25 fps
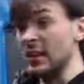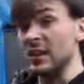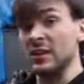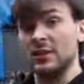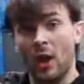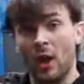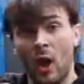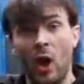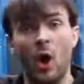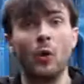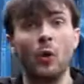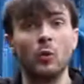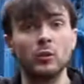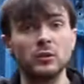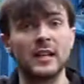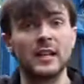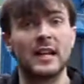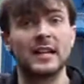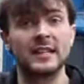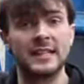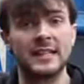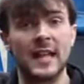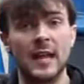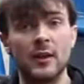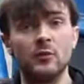to hold
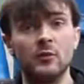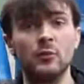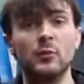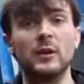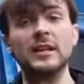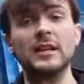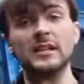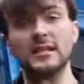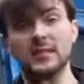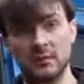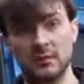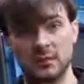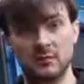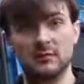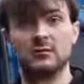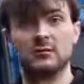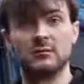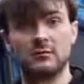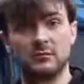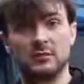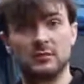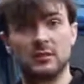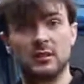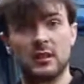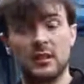that down when it's
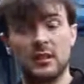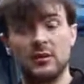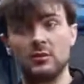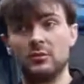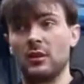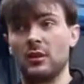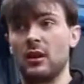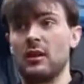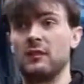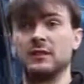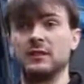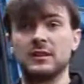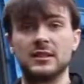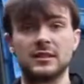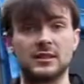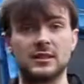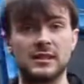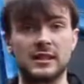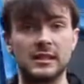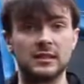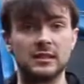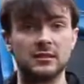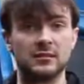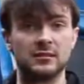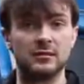glued,
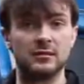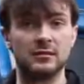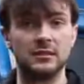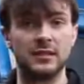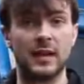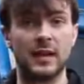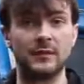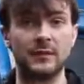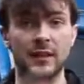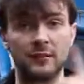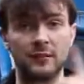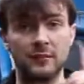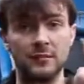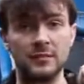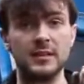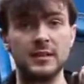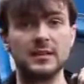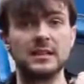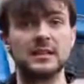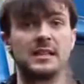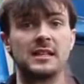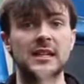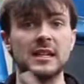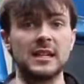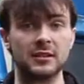obviously you have to have a bit of
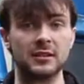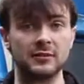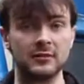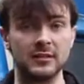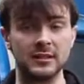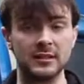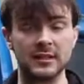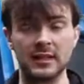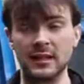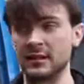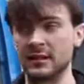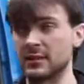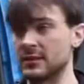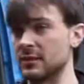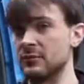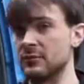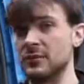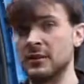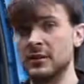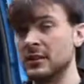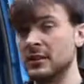sealer in there. So